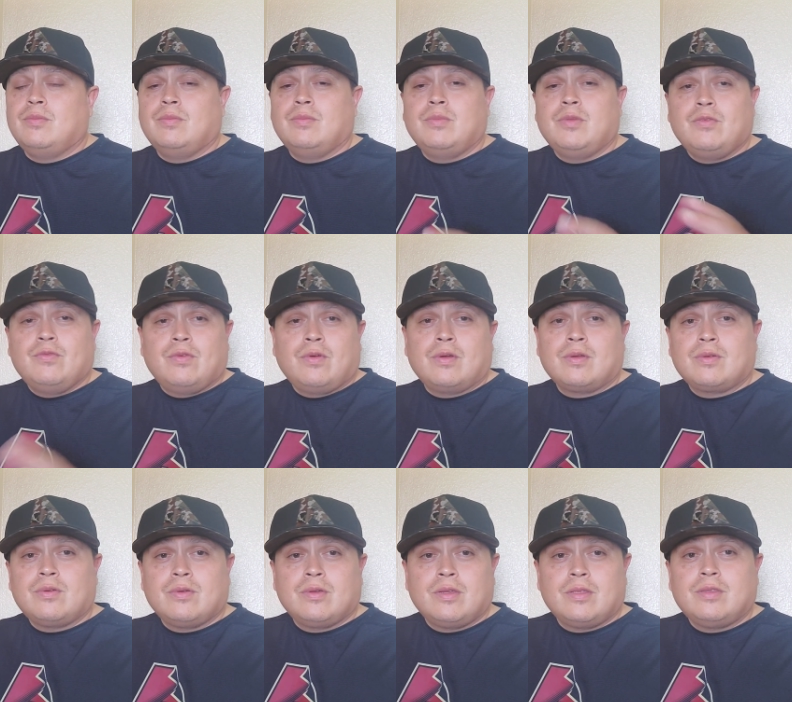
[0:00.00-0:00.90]
Before I
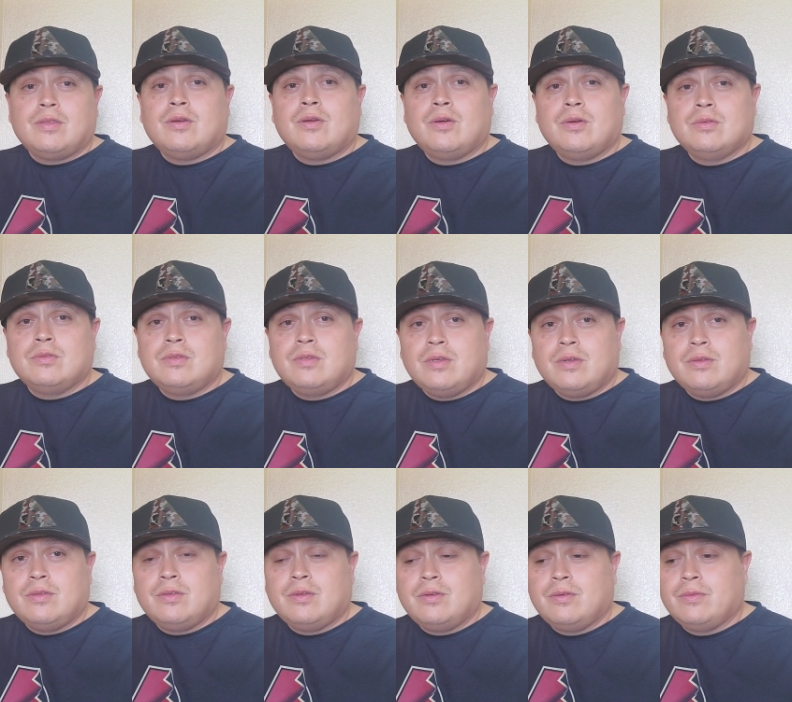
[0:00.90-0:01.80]
go get the hotel,
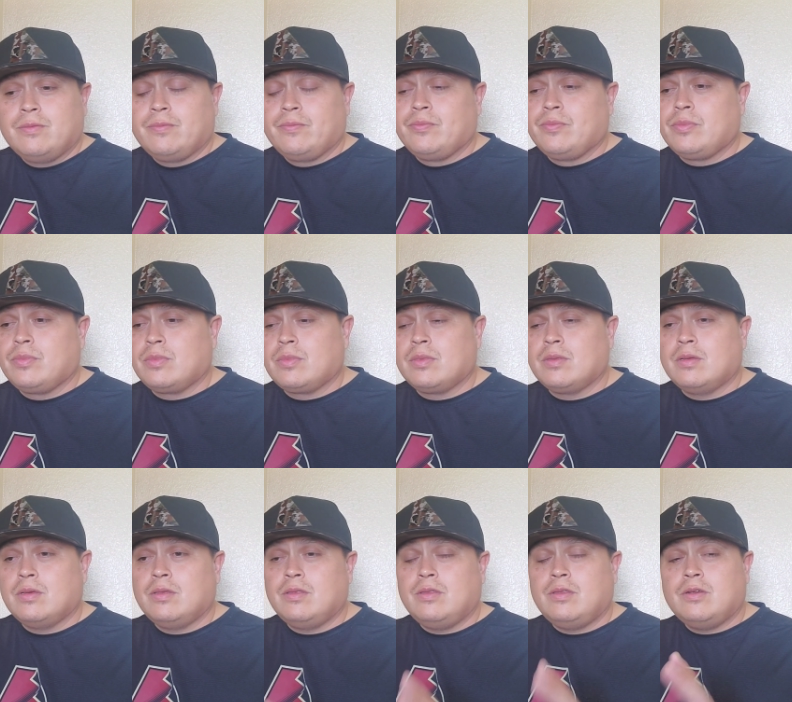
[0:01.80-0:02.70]
though,
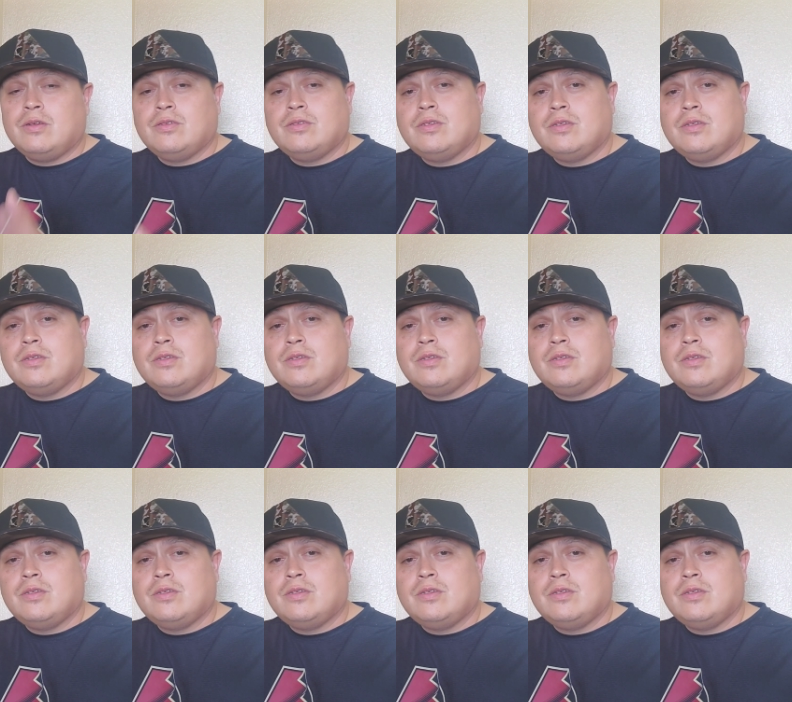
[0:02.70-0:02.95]
there's